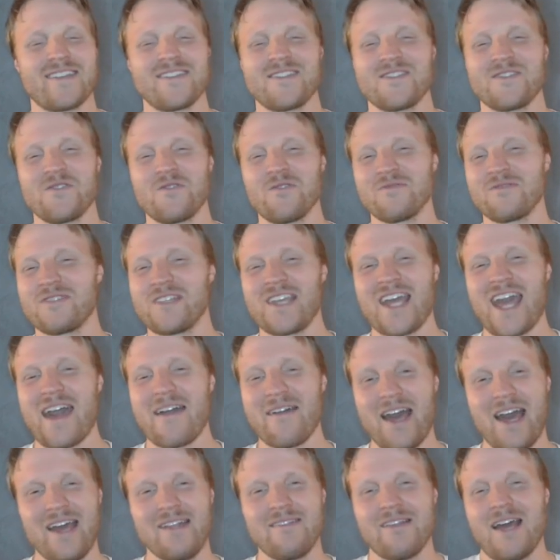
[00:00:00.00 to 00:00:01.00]
So yeah,
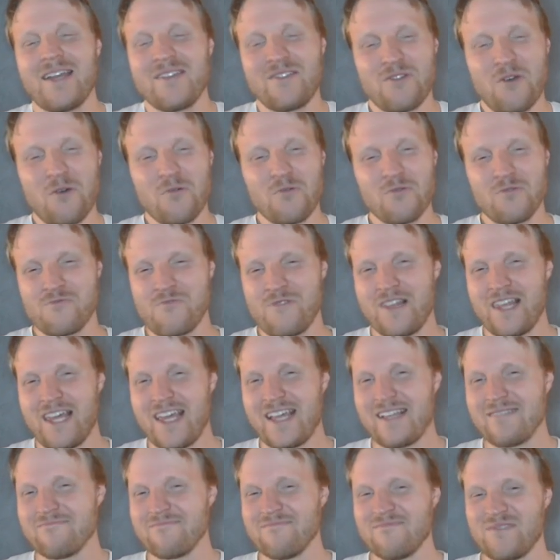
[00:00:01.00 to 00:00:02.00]
I don't
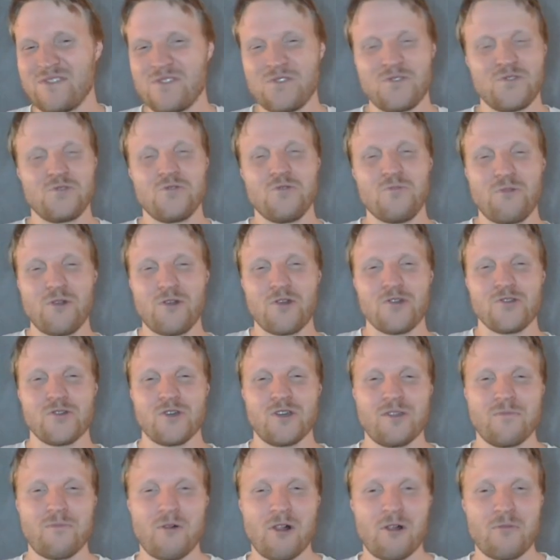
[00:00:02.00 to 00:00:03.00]
really super enjoy
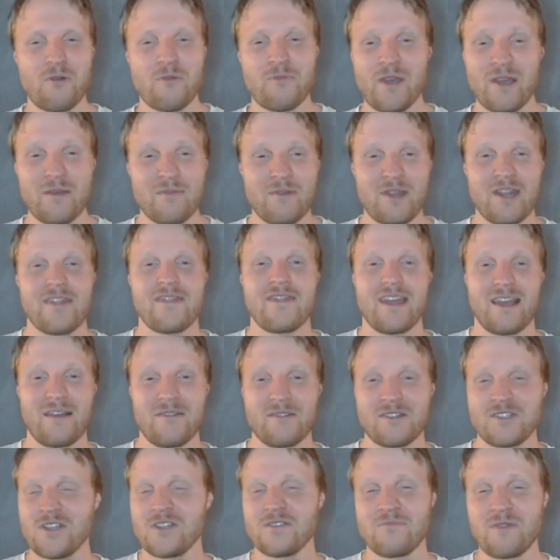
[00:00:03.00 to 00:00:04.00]
the Palmer pick, but I think
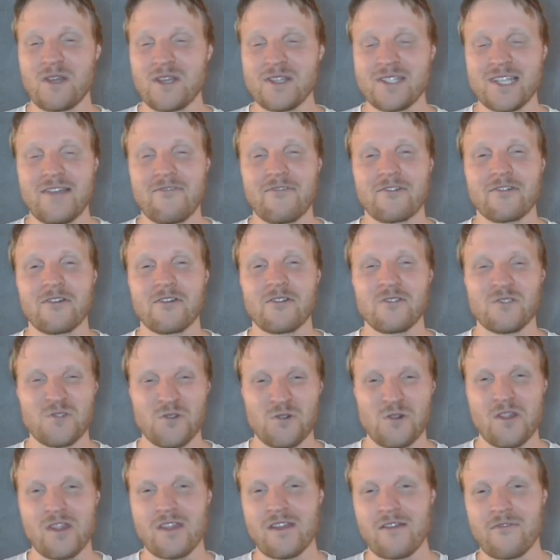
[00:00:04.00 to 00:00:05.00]
just because Everton are sort
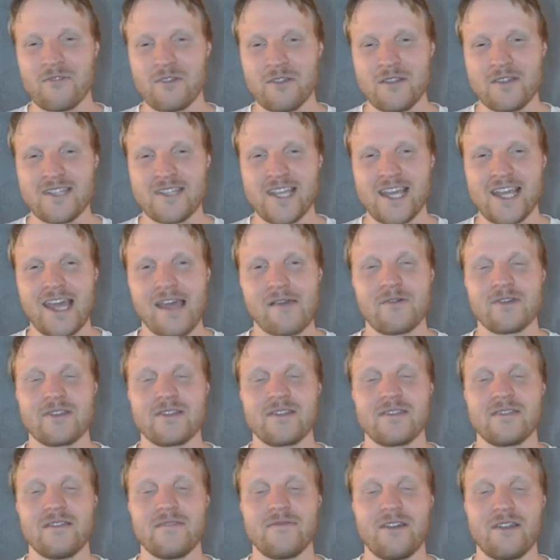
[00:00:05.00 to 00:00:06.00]
of there for the taking with
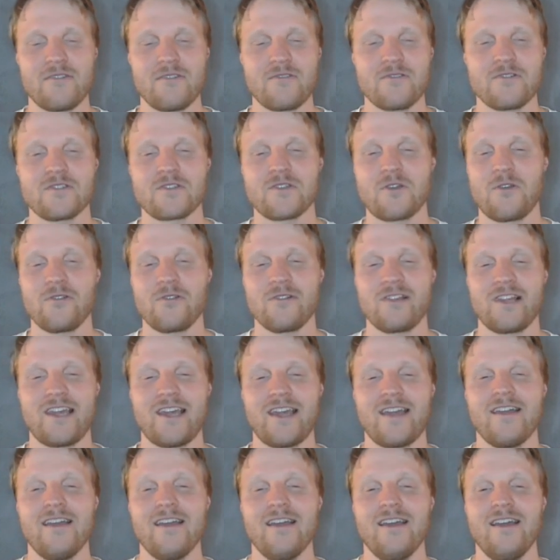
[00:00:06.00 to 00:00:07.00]
the defenders
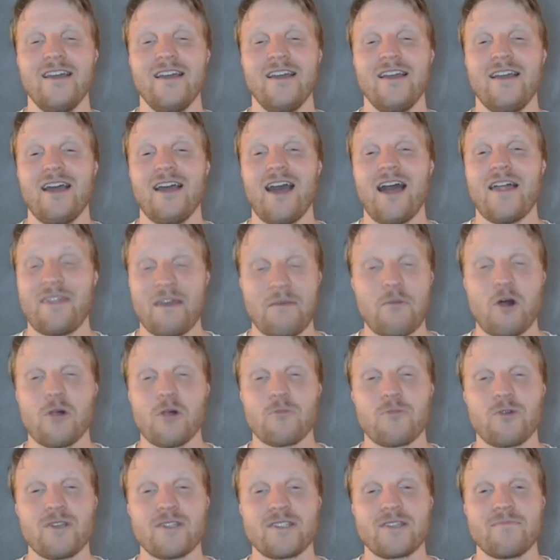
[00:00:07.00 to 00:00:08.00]
currently, I think
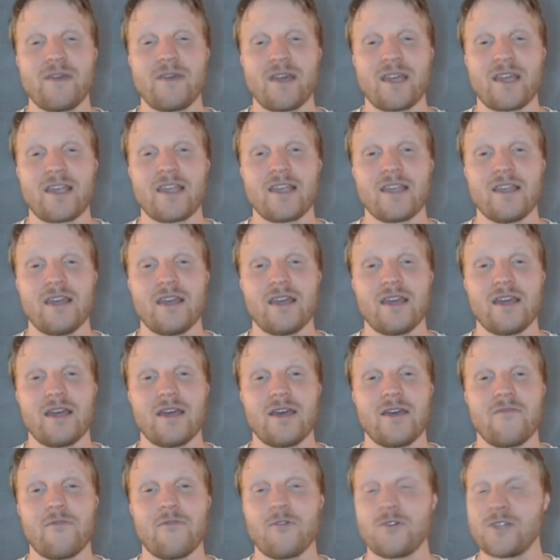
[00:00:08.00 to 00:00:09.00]
Palmer is the pick
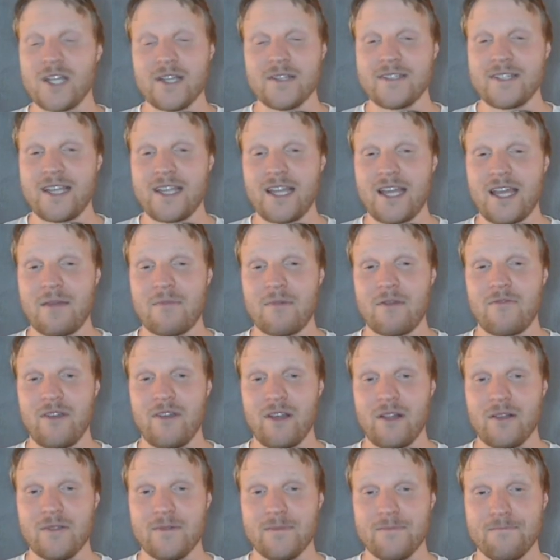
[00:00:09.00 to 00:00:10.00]
for Chelsea in midfield.